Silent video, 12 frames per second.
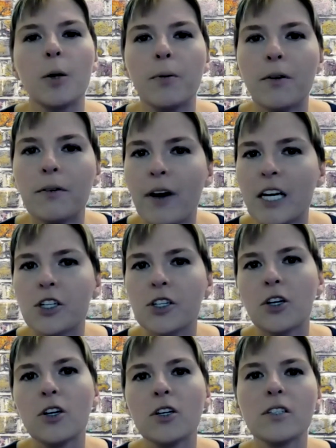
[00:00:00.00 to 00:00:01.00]

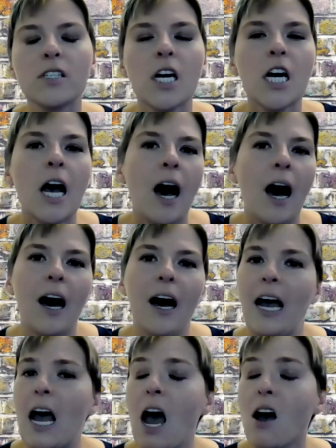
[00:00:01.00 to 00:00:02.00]
professionals.
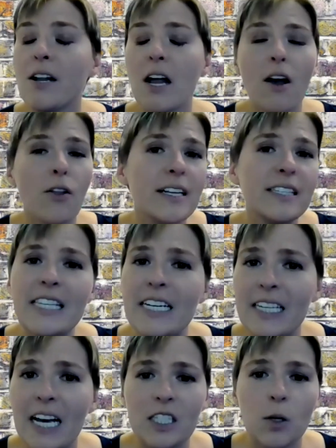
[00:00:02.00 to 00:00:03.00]
It's the
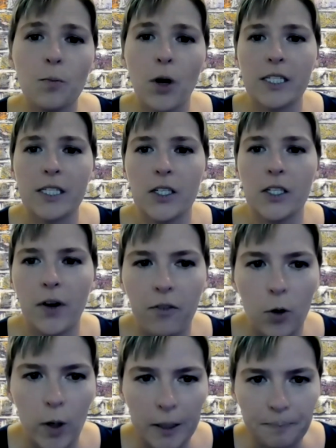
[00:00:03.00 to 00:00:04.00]
exact same process for
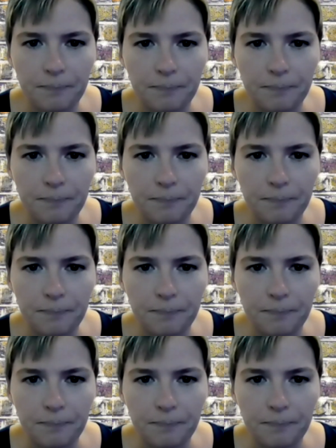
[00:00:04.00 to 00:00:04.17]
everyone.